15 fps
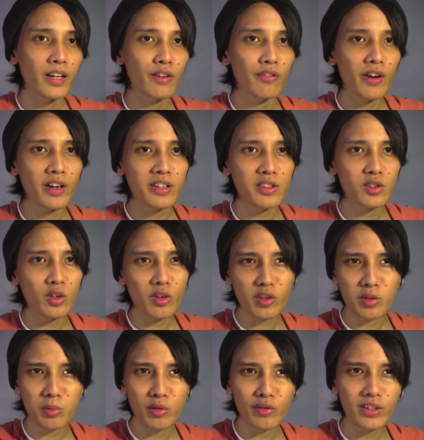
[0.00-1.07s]
If I saw
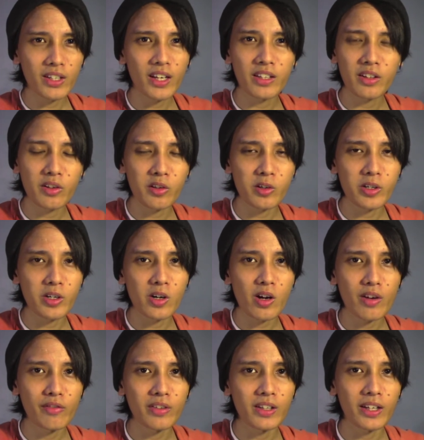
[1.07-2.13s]
this movie in any other year, I
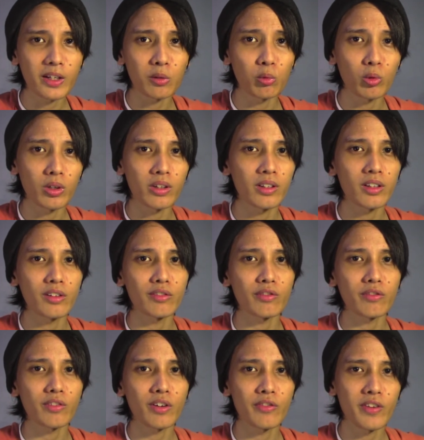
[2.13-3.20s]
feel like it wouldn't
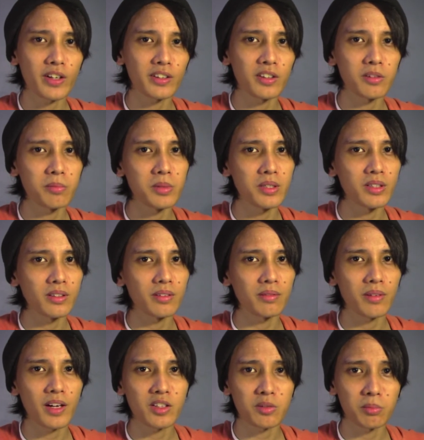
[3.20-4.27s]
have affected me
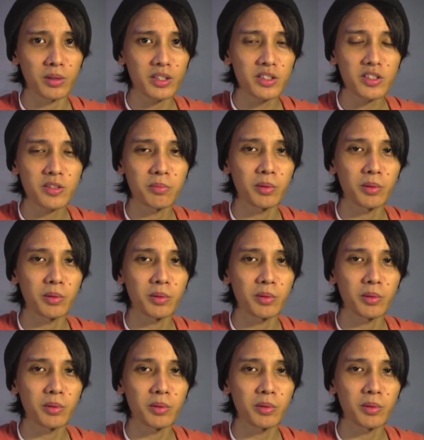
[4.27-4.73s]
as much.